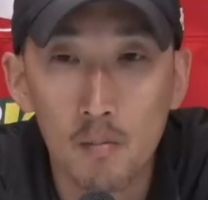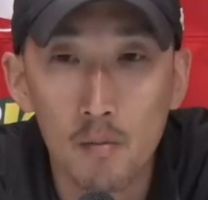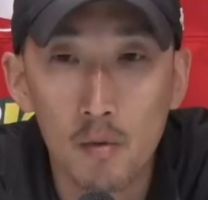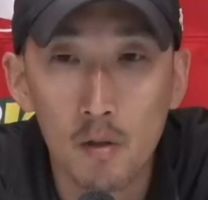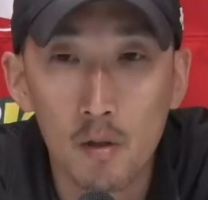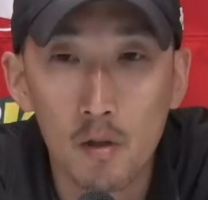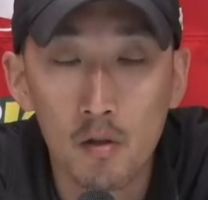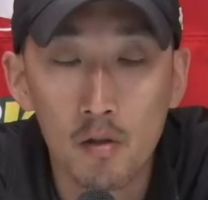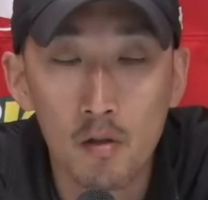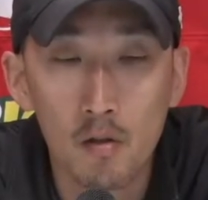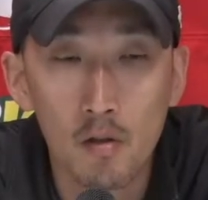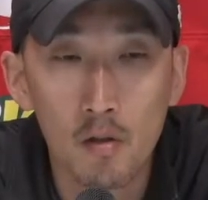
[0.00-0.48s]

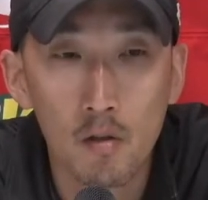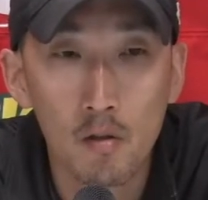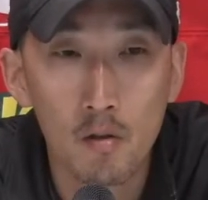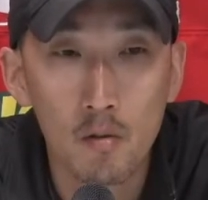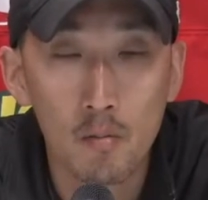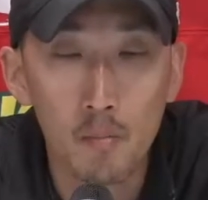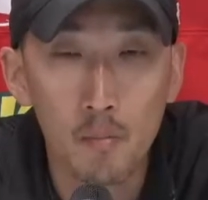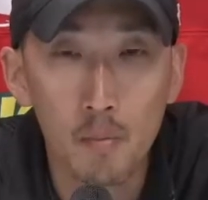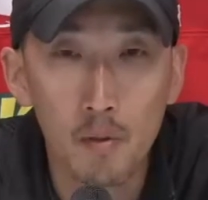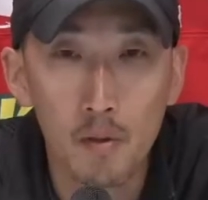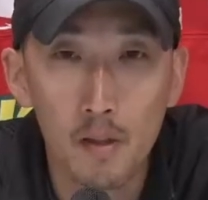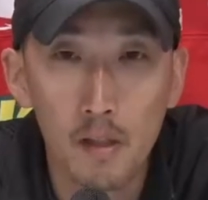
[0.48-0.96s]
you know,
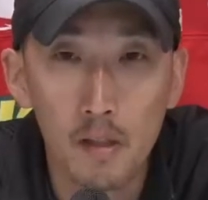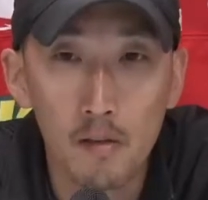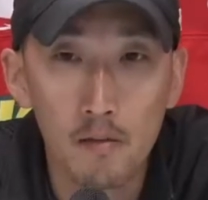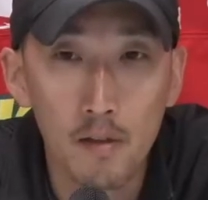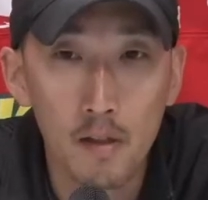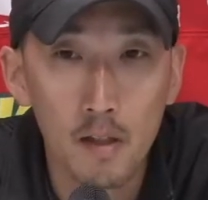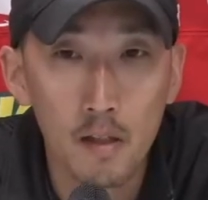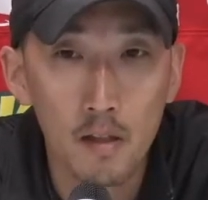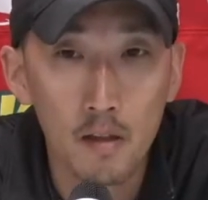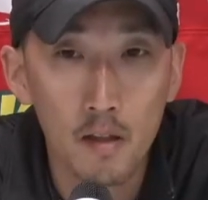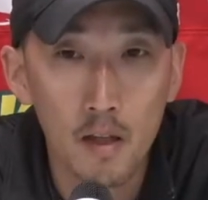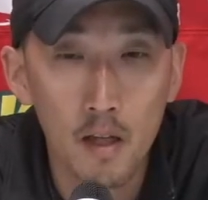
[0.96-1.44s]

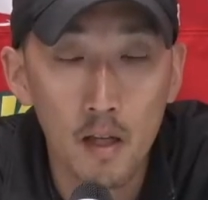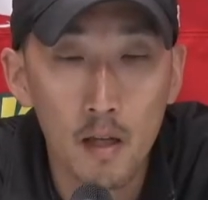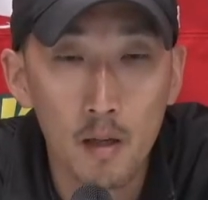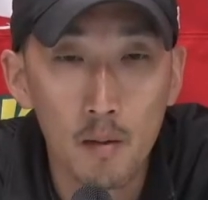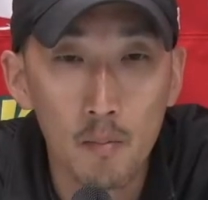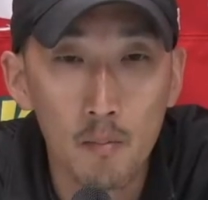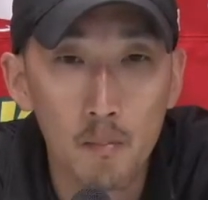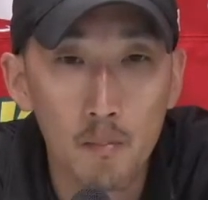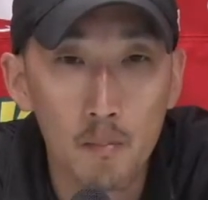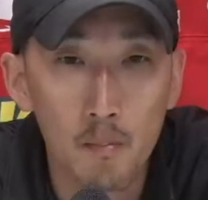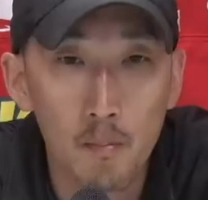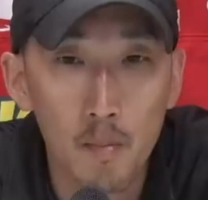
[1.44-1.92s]
believing in
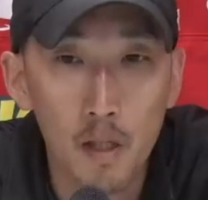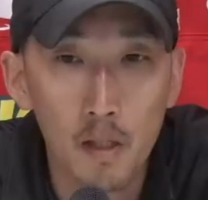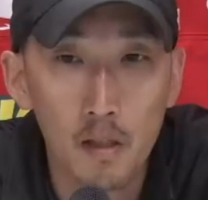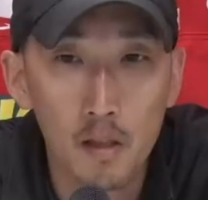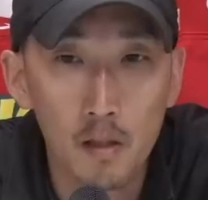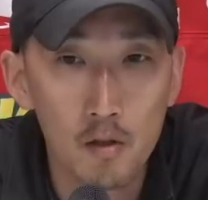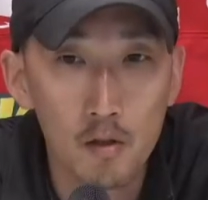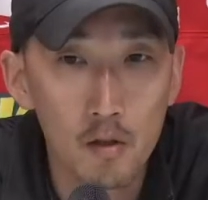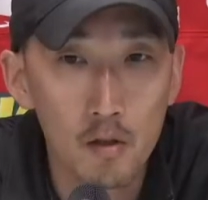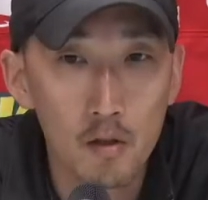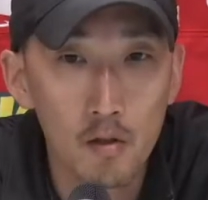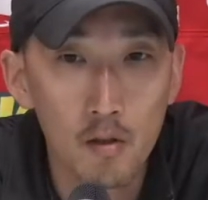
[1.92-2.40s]
them,
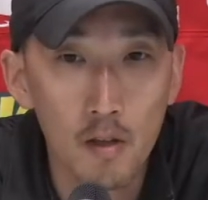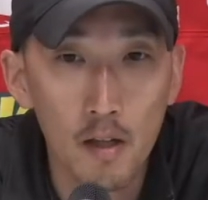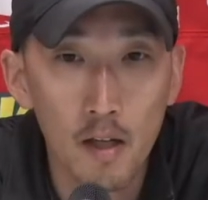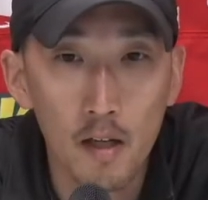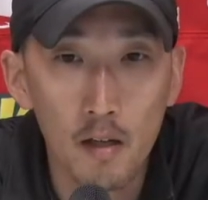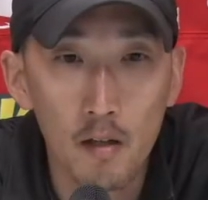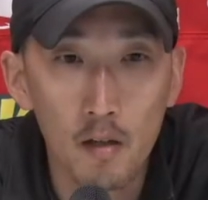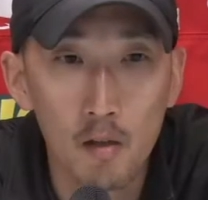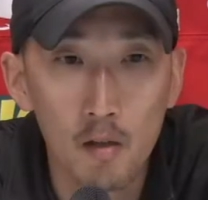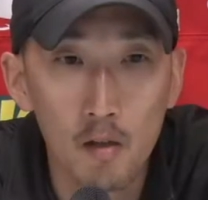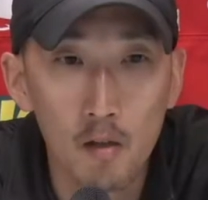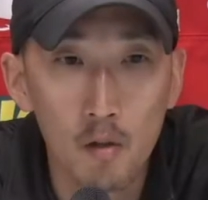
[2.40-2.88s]
making sure
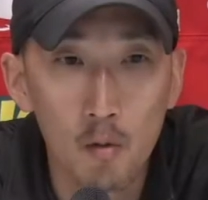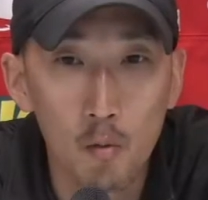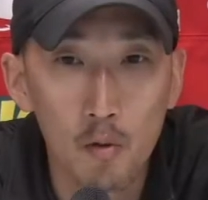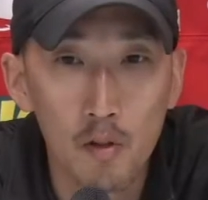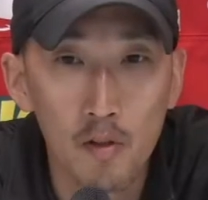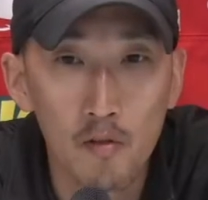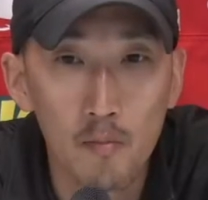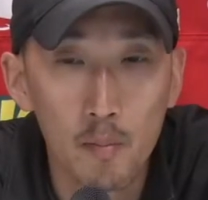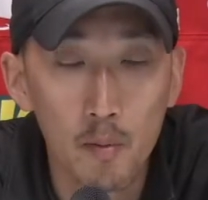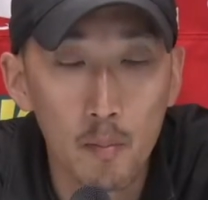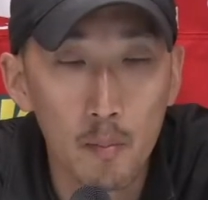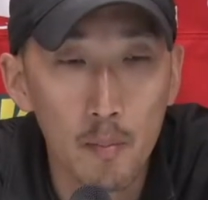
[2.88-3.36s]
that, you know,
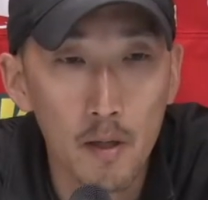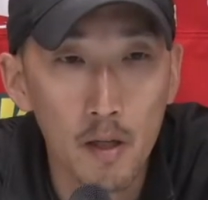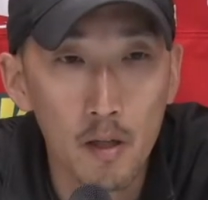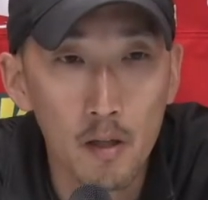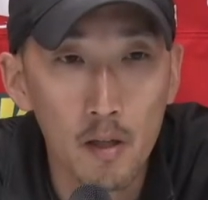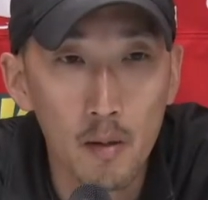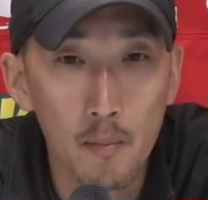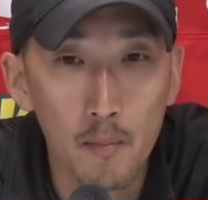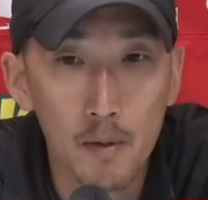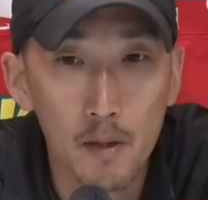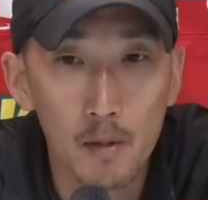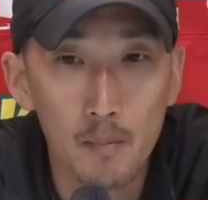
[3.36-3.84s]
we've prepared
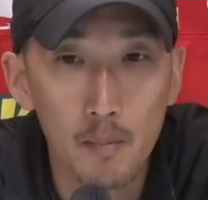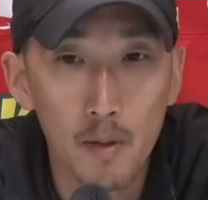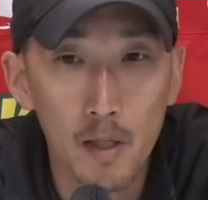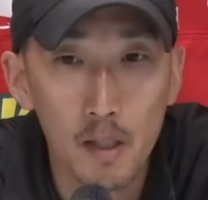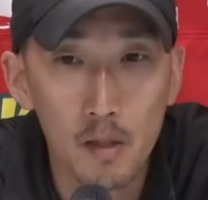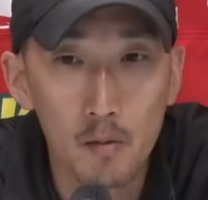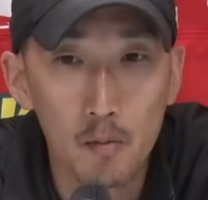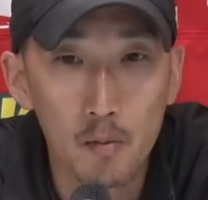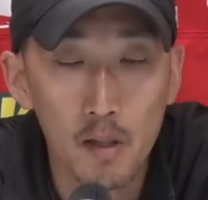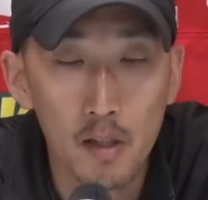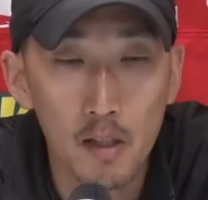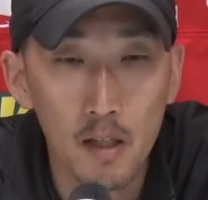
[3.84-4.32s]
them as
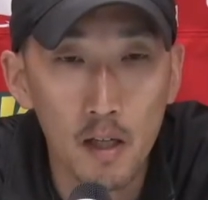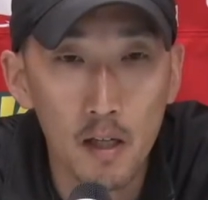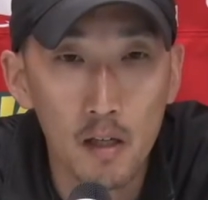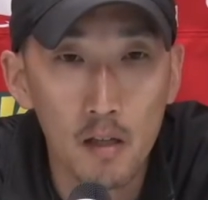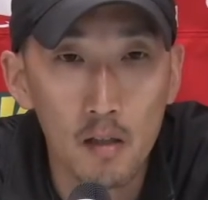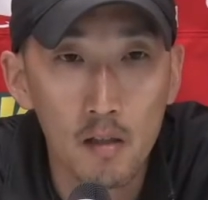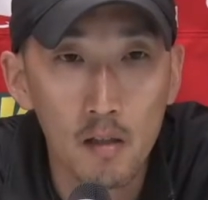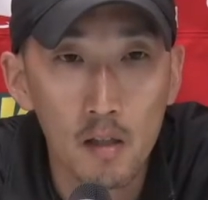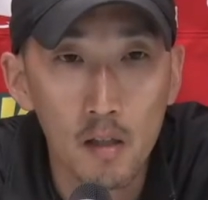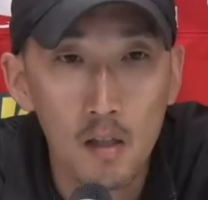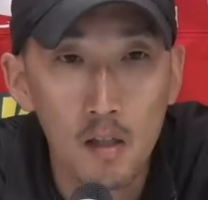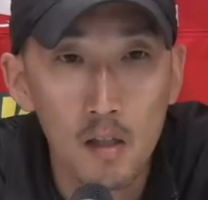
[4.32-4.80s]
best we
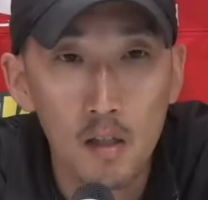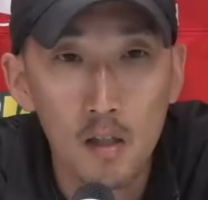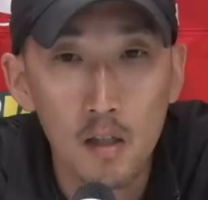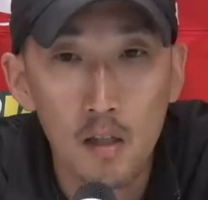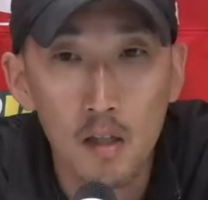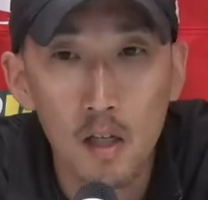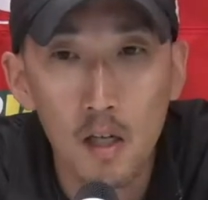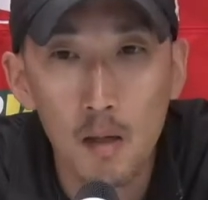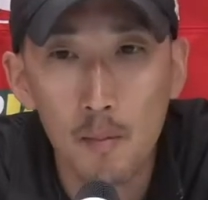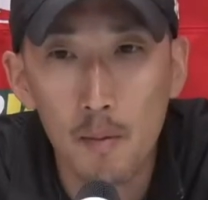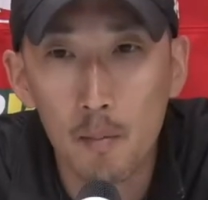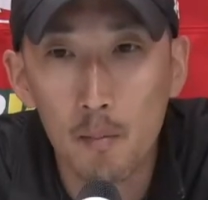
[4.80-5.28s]
can,
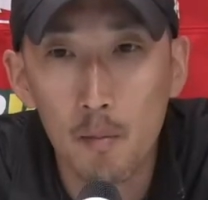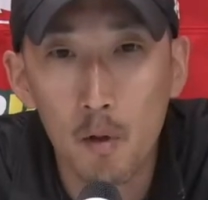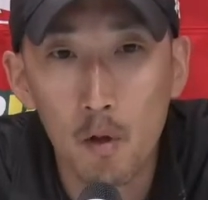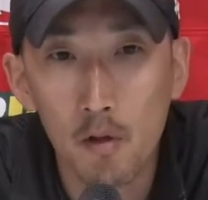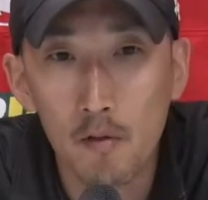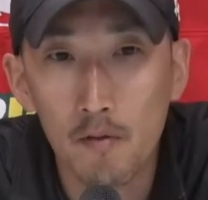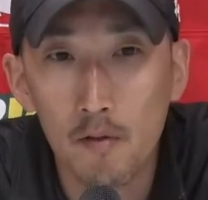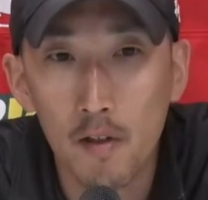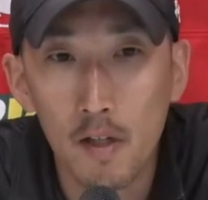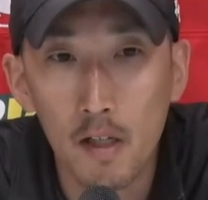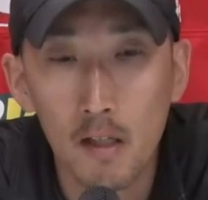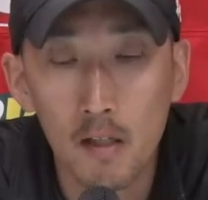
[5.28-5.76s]
and
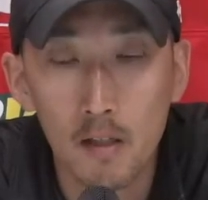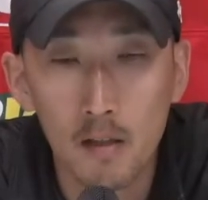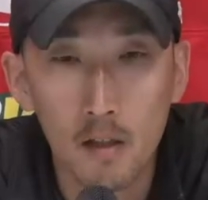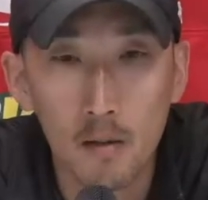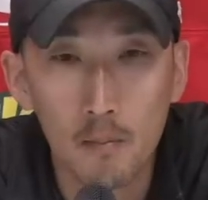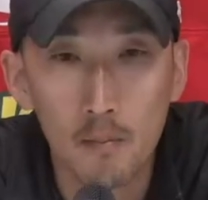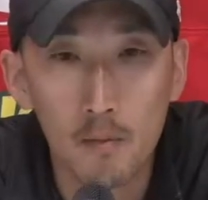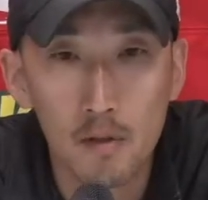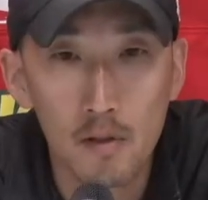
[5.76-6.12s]
motivating them.